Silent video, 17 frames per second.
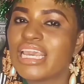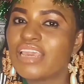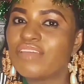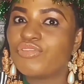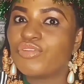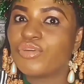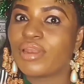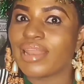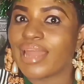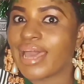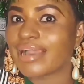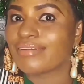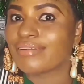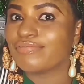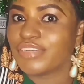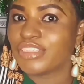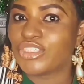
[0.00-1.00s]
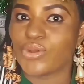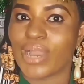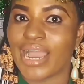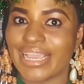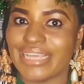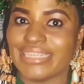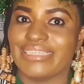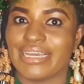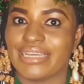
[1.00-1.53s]
if you lack video
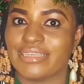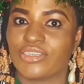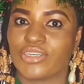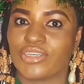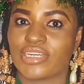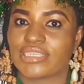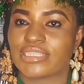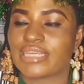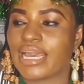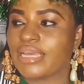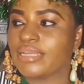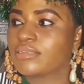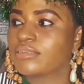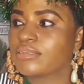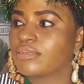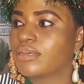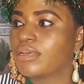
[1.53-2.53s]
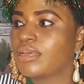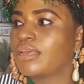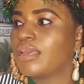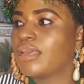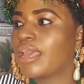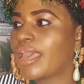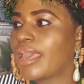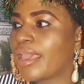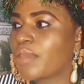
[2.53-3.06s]
ideas. You understand?
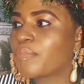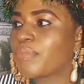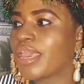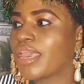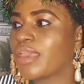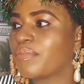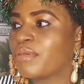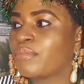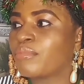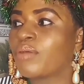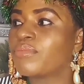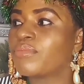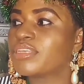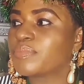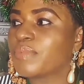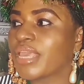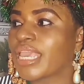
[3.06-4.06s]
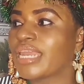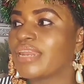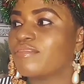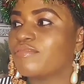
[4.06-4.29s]
Hey baby, mom is making a